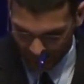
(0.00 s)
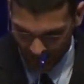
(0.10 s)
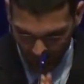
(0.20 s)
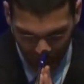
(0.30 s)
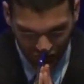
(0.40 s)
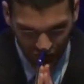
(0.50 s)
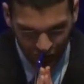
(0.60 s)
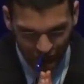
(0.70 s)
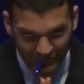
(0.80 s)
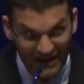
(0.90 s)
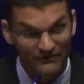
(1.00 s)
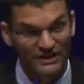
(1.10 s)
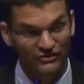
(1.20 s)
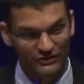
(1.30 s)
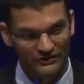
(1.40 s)
I want to start with some
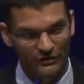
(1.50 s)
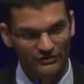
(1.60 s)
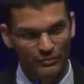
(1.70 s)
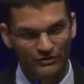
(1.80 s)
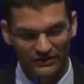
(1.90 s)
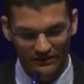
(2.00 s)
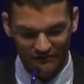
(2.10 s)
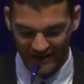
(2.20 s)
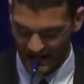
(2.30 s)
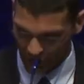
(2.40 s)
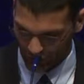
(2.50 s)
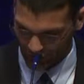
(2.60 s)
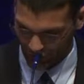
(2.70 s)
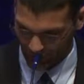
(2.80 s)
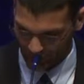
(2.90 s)
definitions. Always important to define our
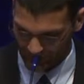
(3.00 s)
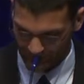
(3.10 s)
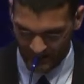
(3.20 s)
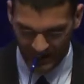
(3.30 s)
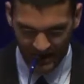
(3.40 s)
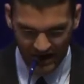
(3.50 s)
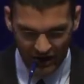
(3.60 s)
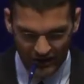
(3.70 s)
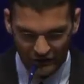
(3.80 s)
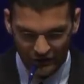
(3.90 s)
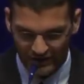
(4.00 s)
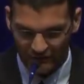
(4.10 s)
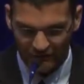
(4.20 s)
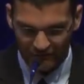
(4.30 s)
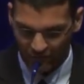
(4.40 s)
terms. I'll then look at
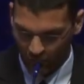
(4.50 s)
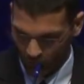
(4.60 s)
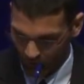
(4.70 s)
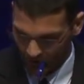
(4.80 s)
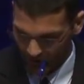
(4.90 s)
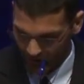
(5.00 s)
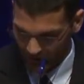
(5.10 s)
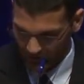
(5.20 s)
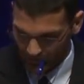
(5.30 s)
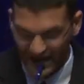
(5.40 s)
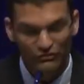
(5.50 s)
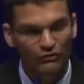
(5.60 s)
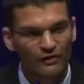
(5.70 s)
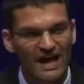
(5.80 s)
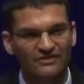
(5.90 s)
four major
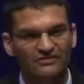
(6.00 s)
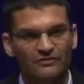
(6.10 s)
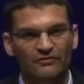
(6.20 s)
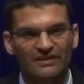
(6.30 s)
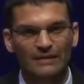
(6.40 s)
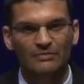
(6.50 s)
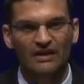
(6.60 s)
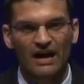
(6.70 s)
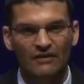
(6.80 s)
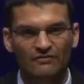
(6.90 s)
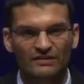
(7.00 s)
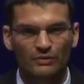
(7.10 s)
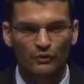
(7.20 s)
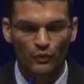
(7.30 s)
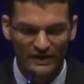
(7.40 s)
classes of claimed conflict
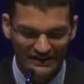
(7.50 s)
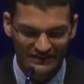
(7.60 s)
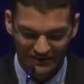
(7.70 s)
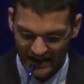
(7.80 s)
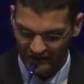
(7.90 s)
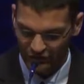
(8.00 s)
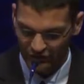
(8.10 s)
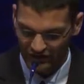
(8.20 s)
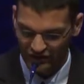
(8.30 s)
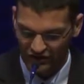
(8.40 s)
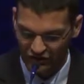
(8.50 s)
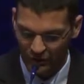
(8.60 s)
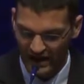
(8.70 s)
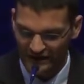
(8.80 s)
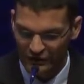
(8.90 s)
between science and religion and show
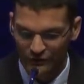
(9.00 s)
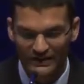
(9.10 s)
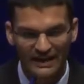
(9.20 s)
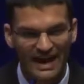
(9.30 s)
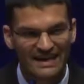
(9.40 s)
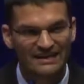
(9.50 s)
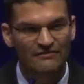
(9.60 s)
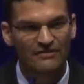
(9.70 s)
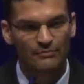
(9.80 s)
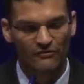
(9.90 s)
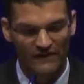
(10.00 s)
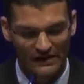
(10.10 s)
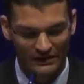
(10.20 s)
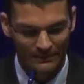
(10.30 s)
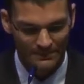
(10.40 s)
why I don't think any of them are
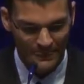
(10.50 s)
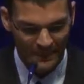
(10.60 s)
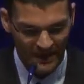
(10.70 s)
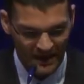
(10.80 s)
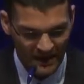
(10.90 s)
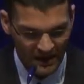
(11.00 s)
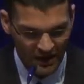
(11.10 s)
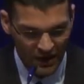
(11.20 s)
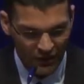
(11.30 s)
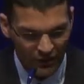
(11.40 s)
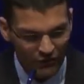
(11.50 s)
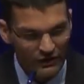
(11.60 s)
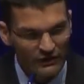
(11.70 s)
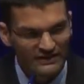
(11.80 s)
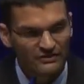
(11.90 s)
valid. Third,
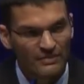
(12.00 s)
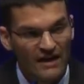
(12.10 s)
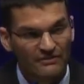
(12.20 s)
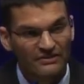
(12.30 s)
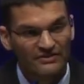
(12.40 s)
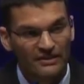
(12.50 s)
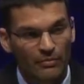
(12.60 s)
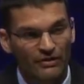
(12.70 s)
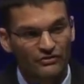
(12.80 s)
I'll look at some evidence that can point